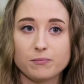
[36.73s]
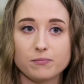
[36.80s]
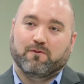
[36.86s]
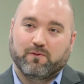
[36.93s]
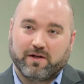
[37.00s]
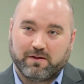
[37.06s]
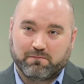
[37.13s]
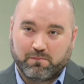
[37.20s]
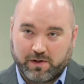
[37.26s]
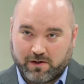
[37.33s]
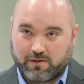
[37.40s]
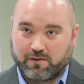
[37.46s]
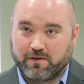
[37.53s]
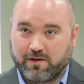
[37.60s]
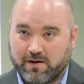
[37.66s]
We
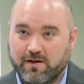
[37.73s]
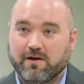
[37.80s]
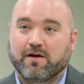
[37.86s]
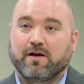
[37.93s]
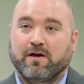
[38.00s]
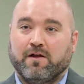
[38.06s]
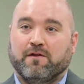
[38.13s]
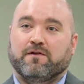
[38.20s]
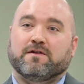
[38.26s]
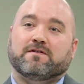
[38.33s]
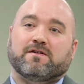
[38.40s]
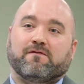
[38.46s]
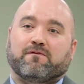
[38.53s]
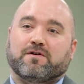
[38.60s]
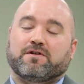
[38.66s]
build this
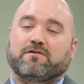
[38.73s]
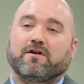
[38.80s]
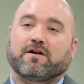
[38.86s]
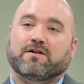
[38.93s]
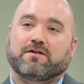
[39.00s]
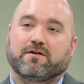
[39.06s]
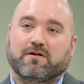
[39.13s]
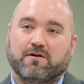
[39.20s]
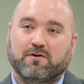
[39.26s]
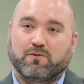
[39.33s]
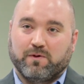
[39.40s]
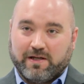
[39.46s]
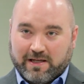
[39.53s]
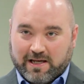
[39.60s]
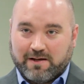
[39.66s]
infrastructure,
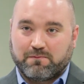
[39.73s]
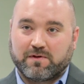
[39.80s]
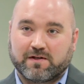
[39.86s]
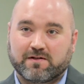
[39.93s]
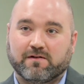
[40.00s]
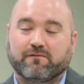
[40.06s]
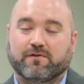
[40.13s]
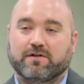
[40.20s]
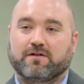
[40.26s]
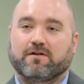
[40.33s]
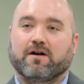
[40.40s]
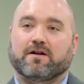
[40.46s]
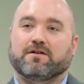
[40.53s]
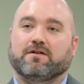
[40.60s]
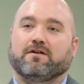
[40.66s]
we keep this
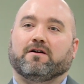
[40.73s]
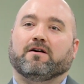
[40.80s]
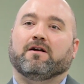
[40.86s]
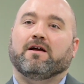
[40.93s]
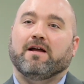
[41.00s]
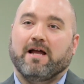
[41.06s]
infrastructure,